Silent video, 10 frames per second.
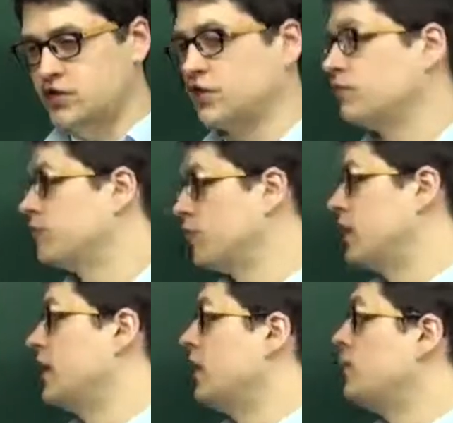watching
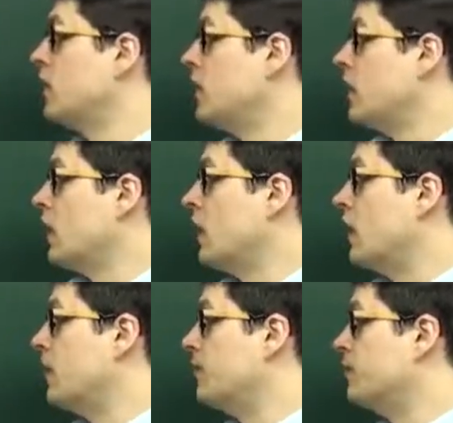right now.
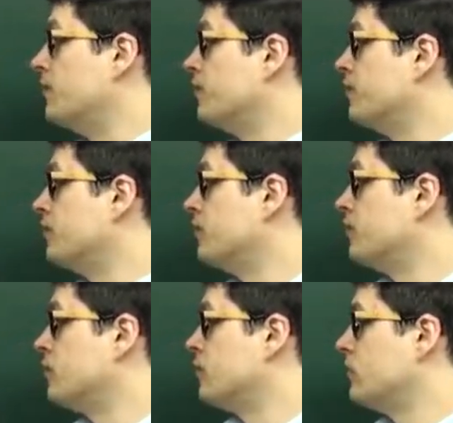Um,
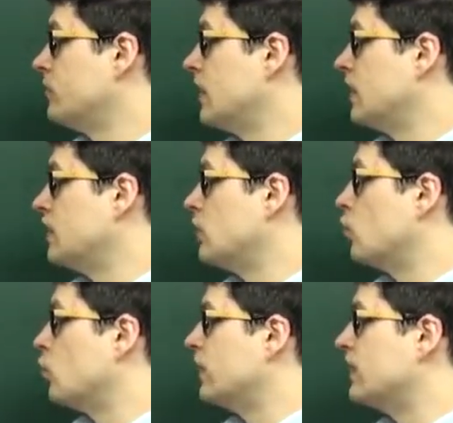
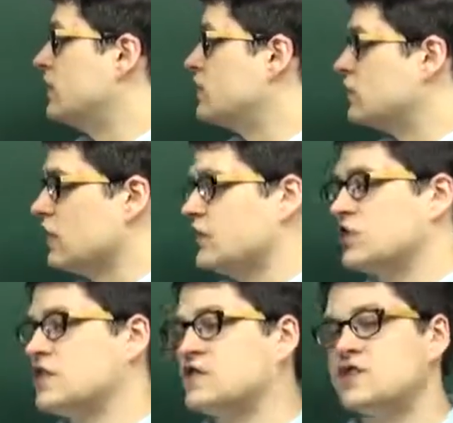then we need to
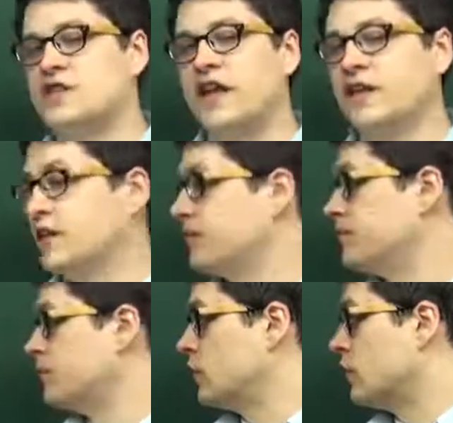adjust slightly,
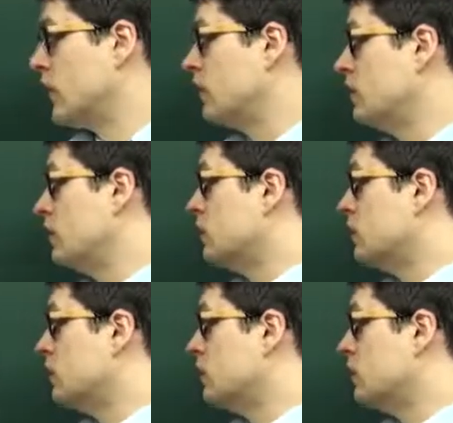okay?